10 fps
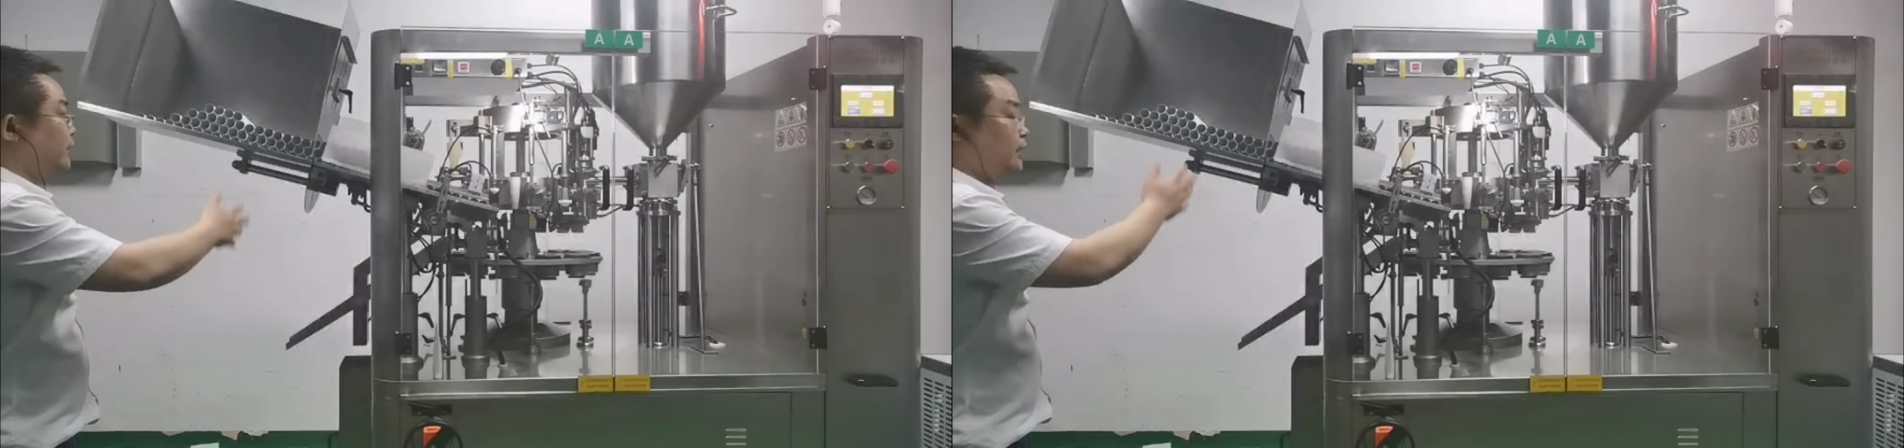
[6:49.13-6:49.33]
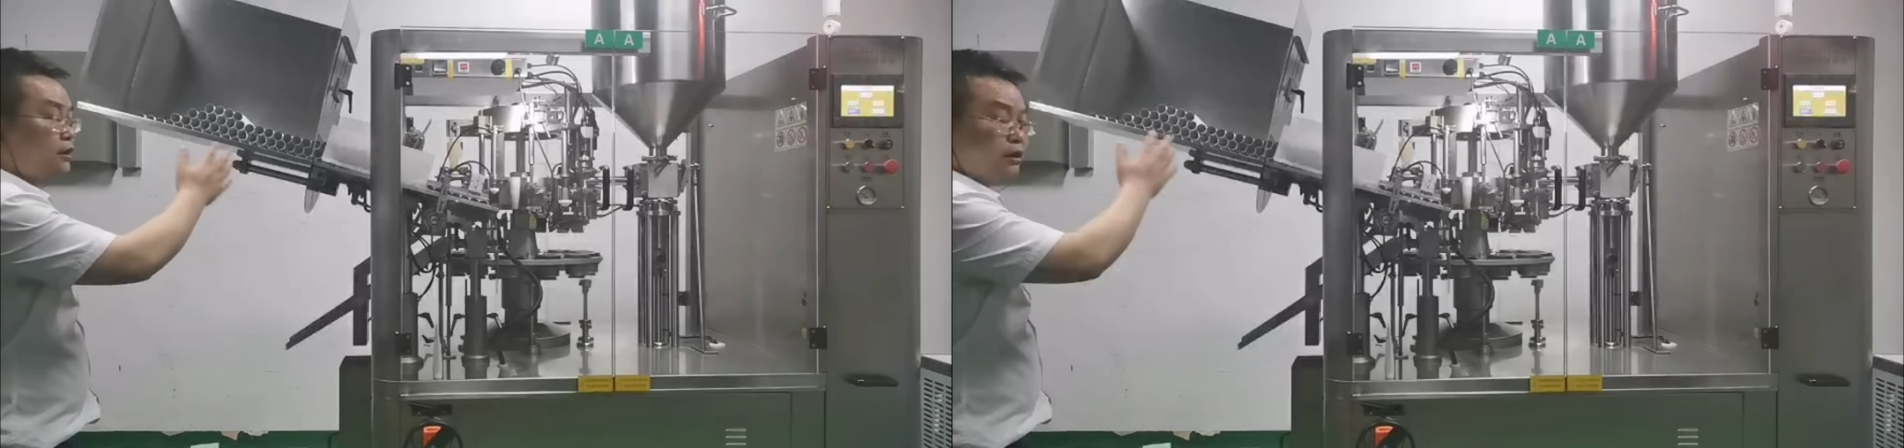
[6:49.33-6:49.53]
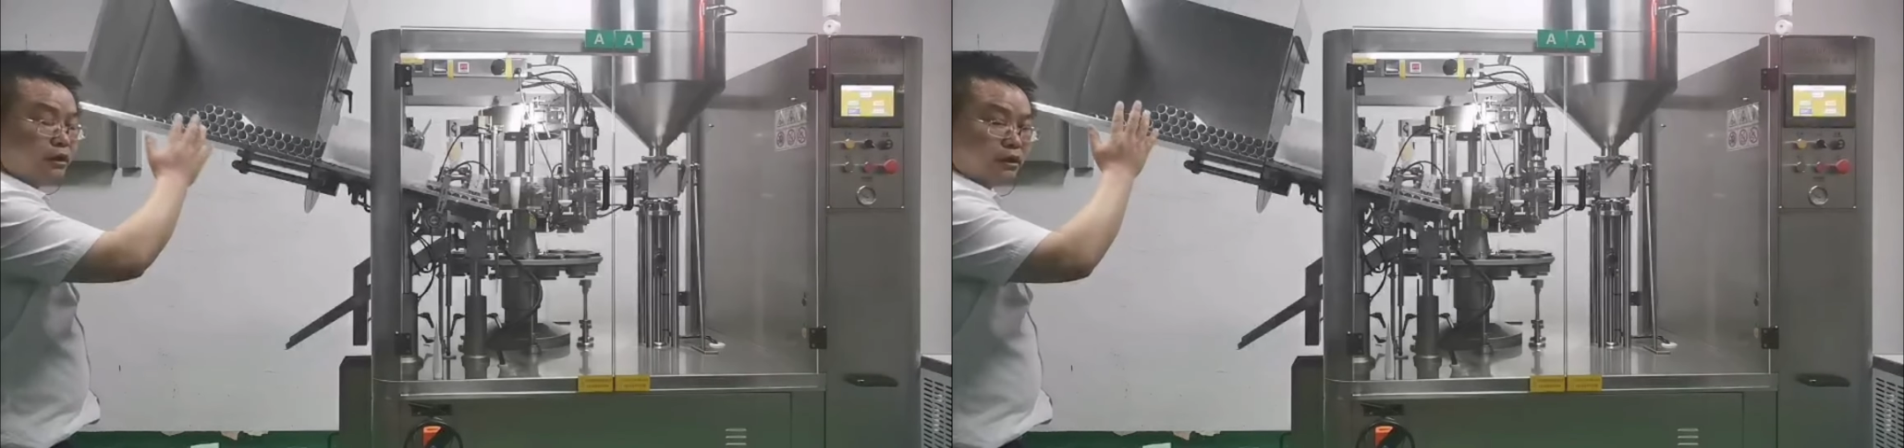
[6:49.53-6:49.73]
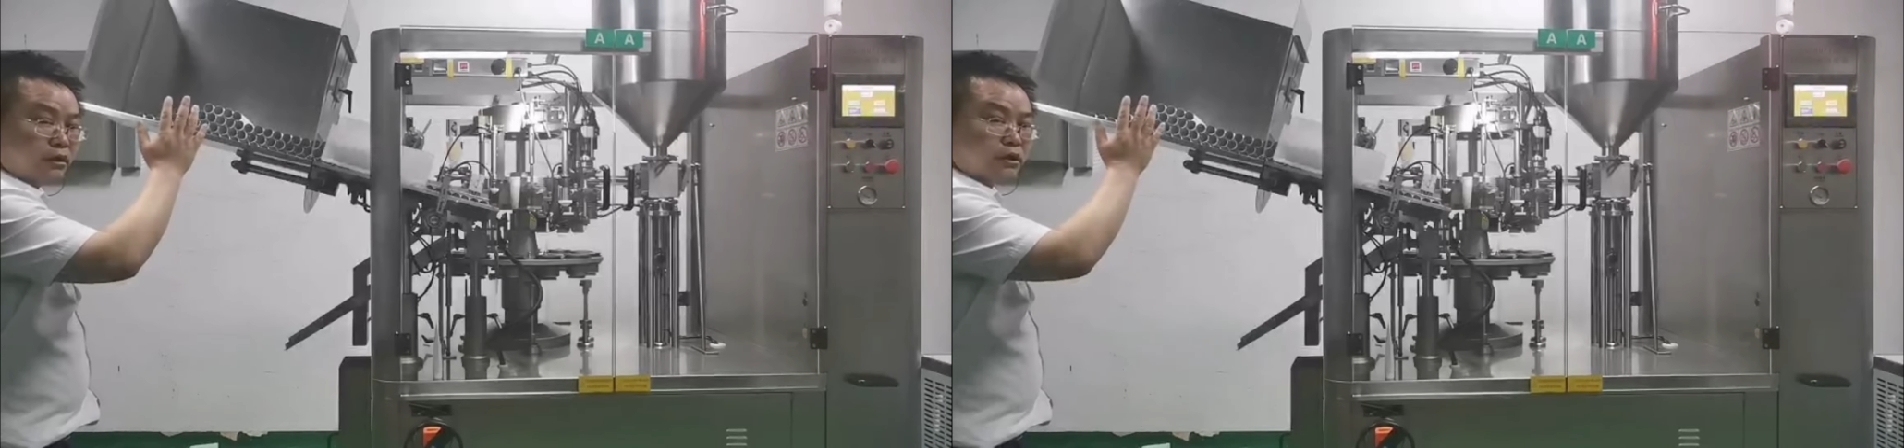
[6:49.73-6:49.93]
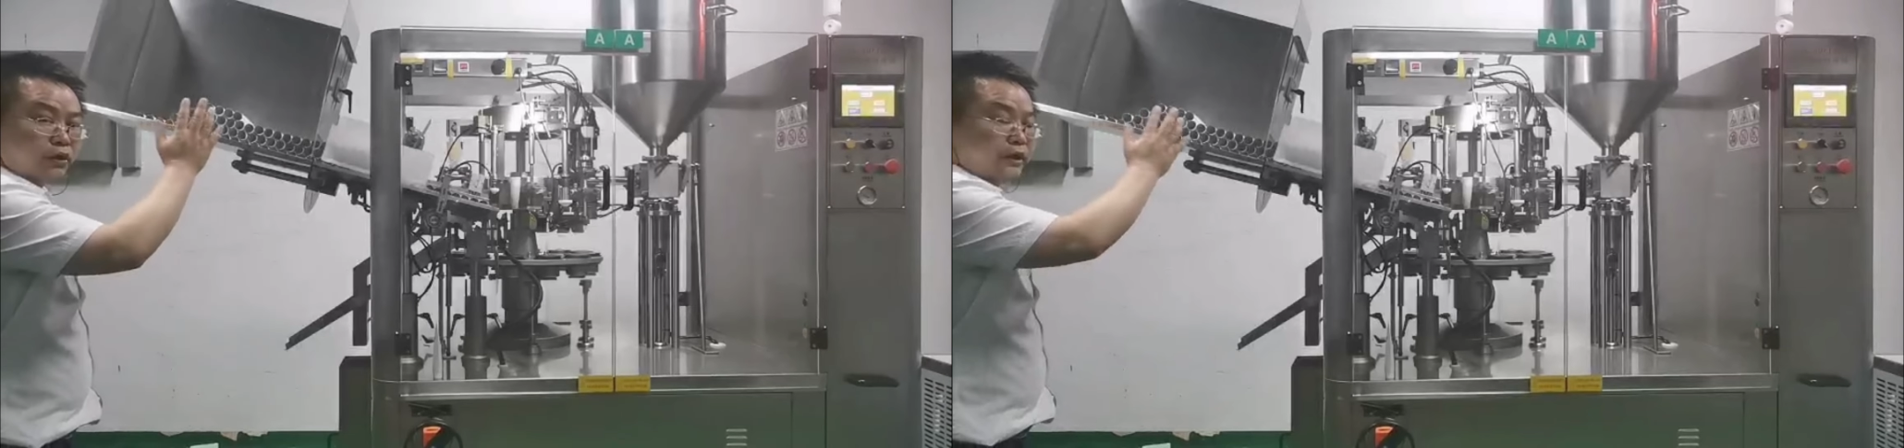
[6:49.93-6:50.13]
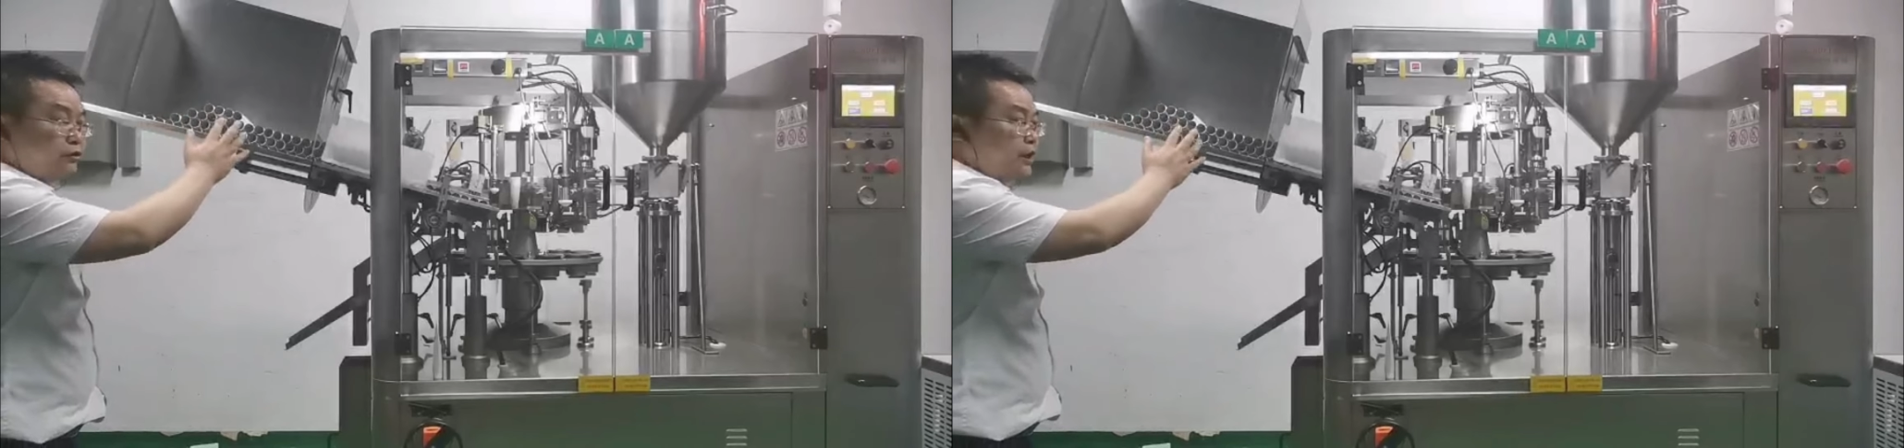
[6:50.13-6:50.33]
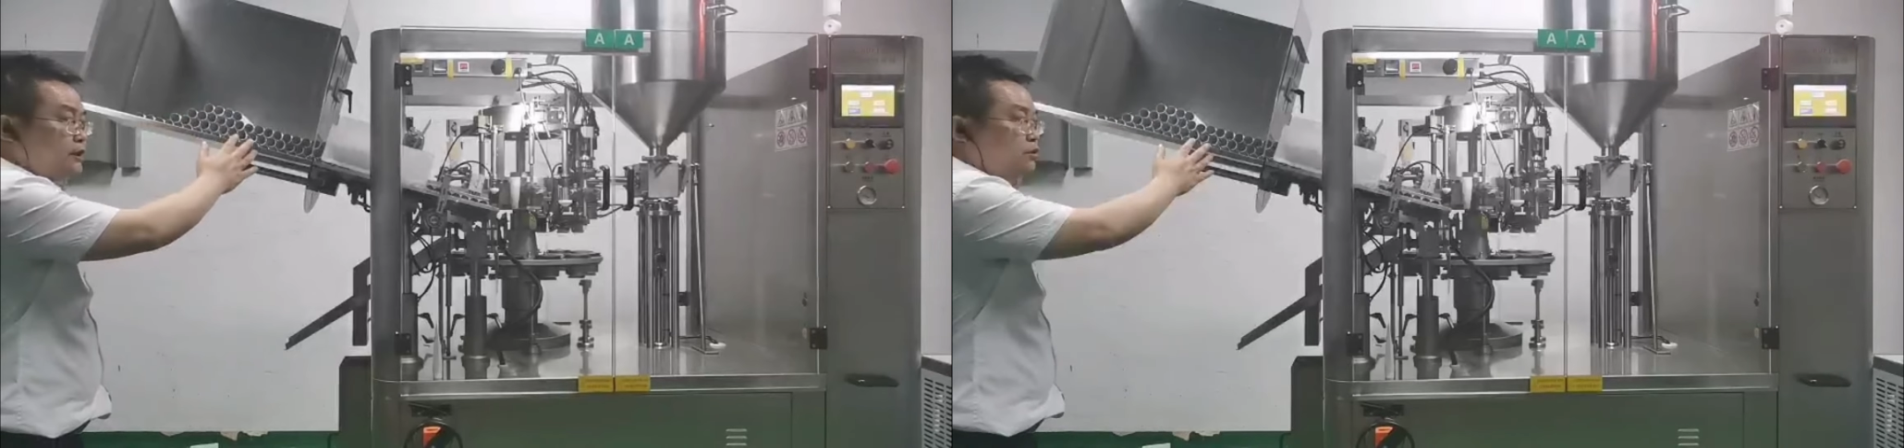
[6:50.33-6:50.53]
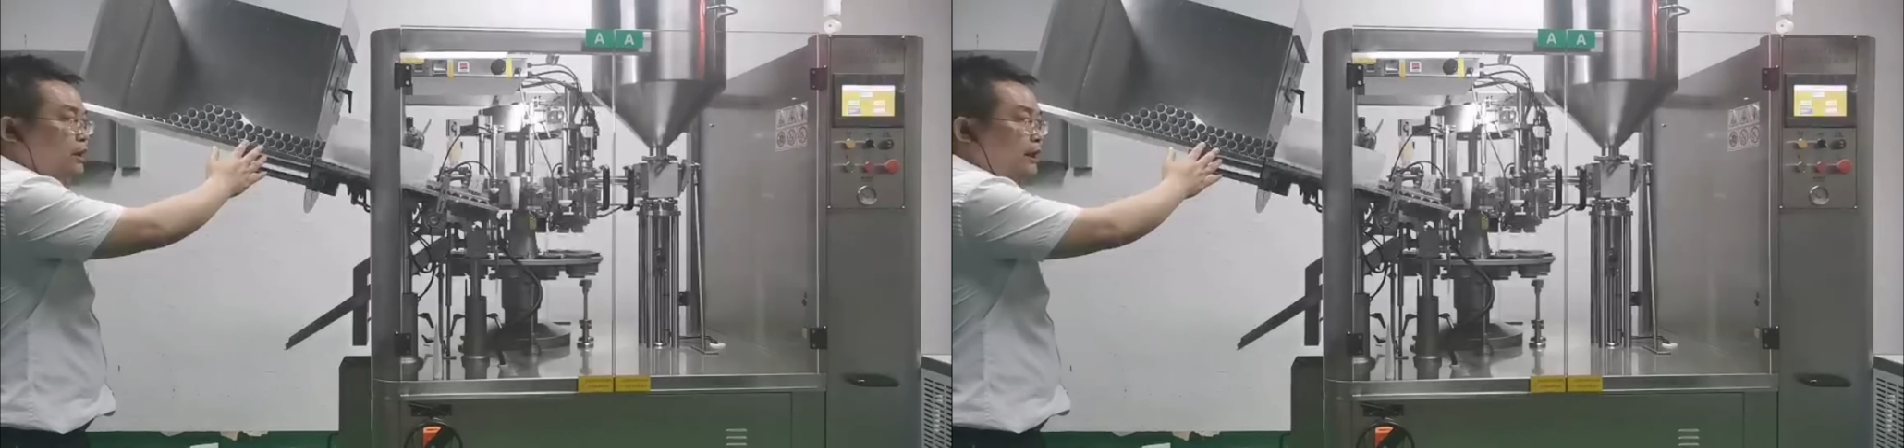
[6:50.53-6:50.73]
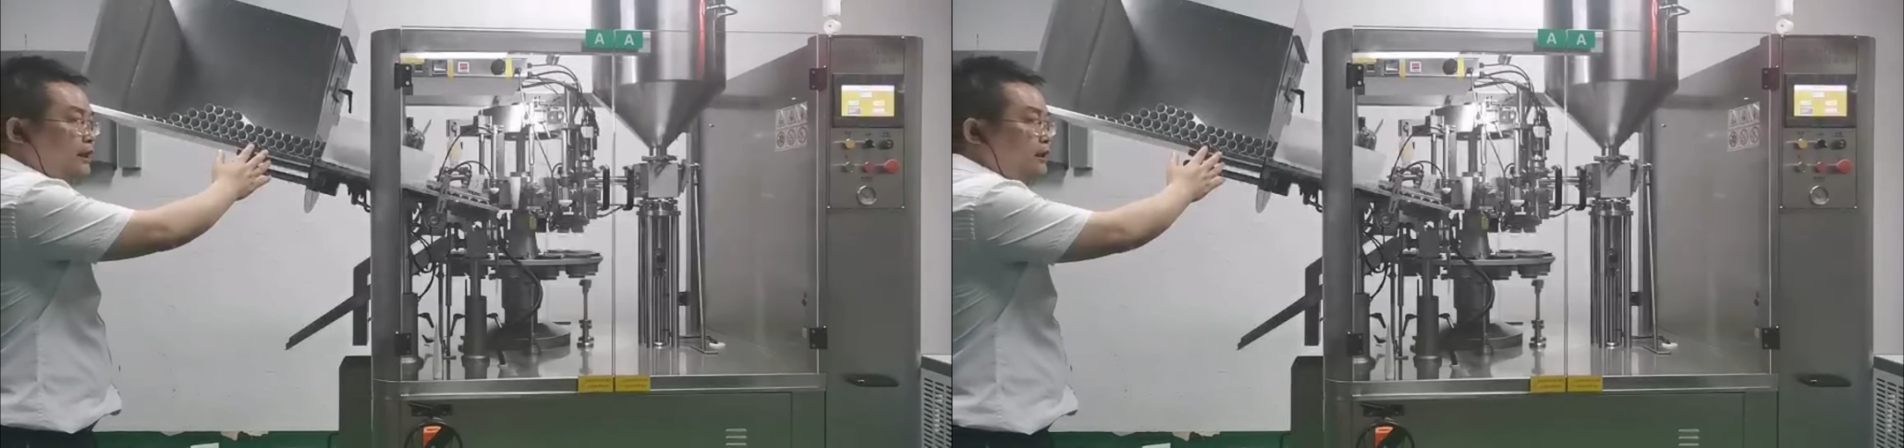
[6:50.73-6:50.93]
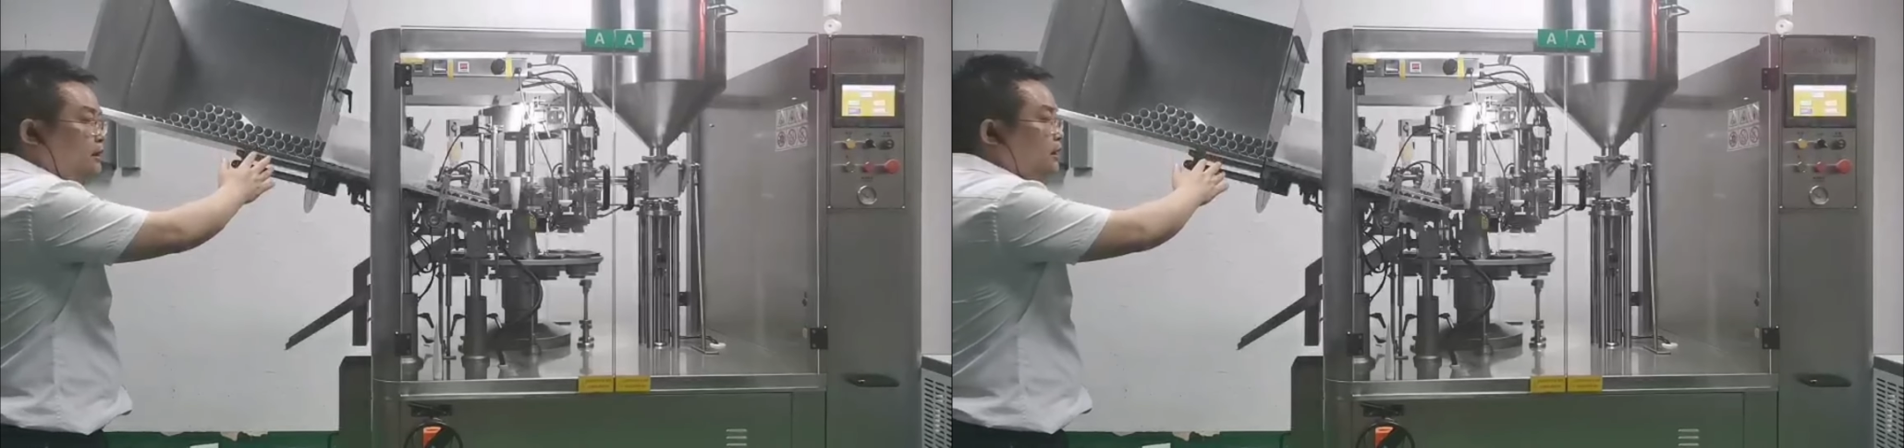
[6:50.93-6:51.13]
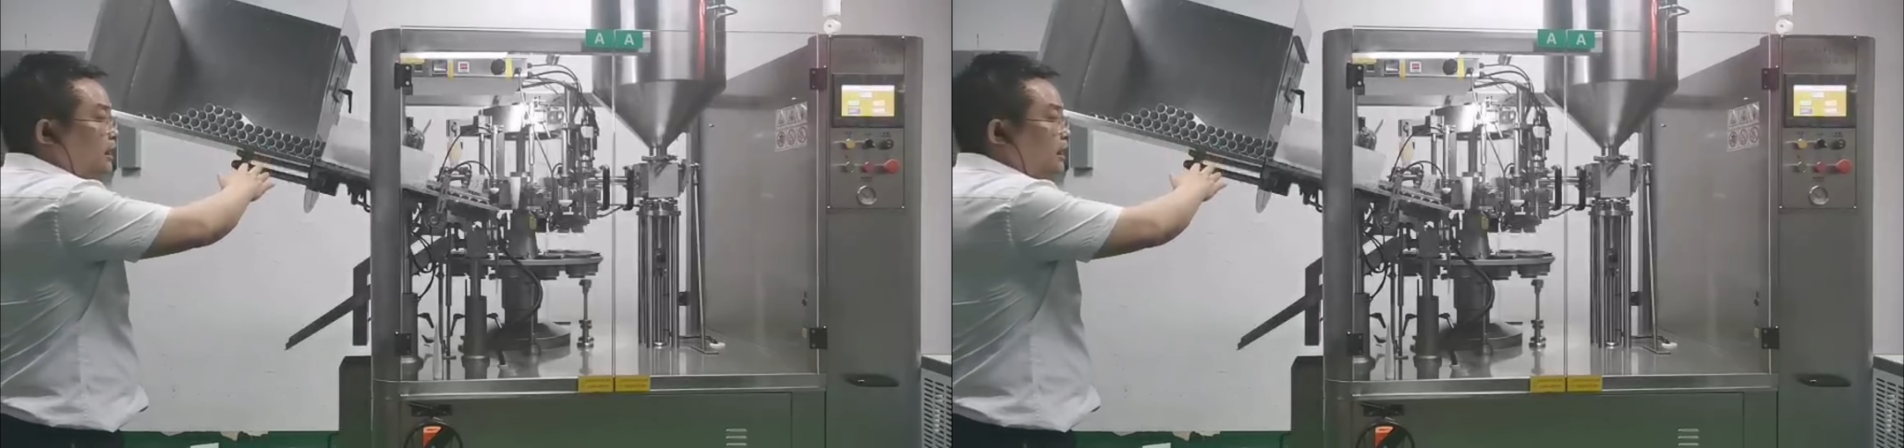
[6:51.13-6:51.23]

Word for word: will go in this way